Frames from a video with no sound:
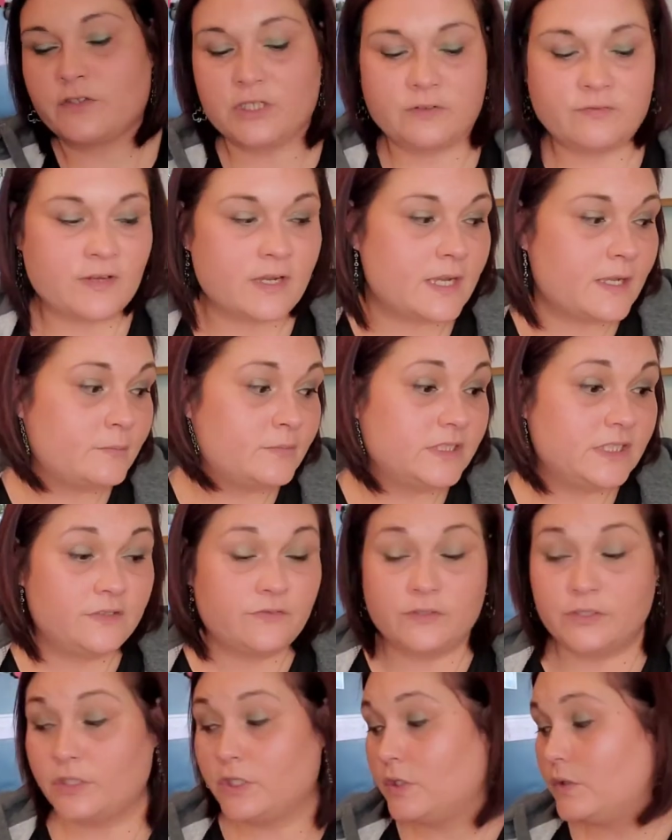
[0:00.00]
good vibes,
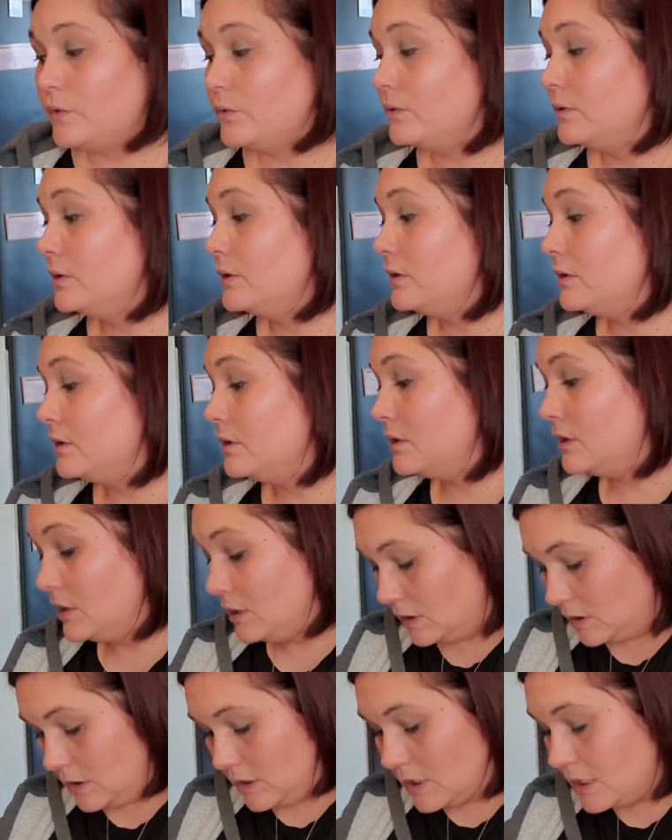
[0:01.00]
even though
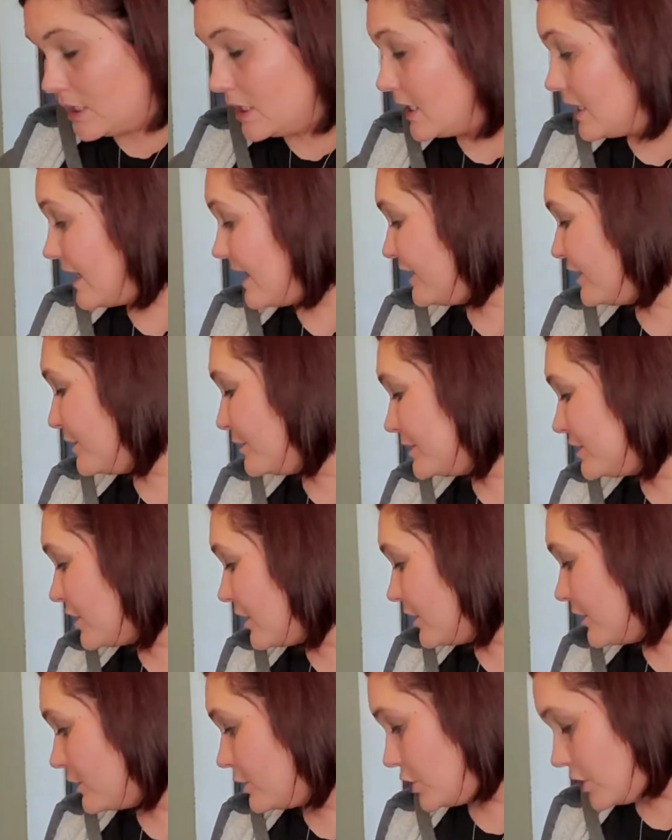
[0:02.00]
I know it's
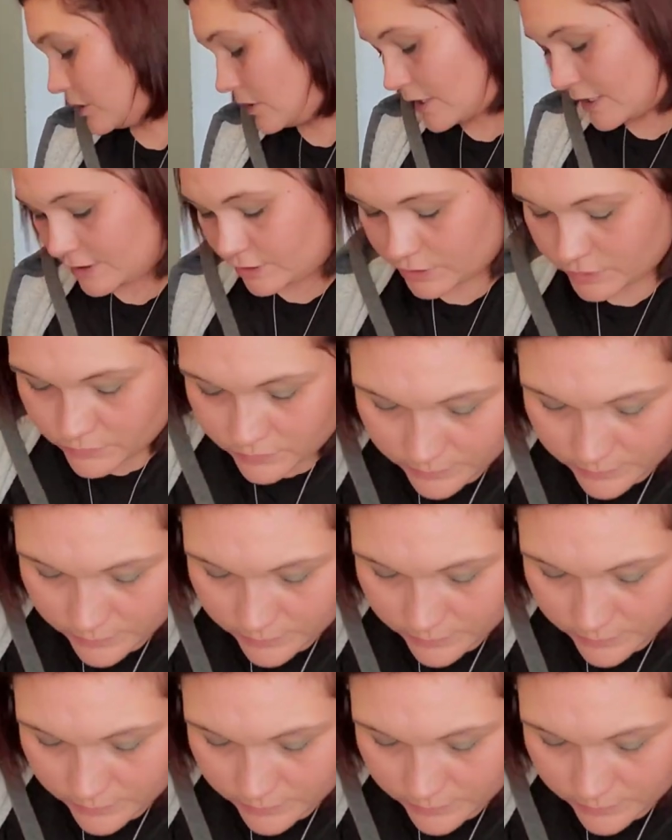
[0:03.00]
hard, y'all. I do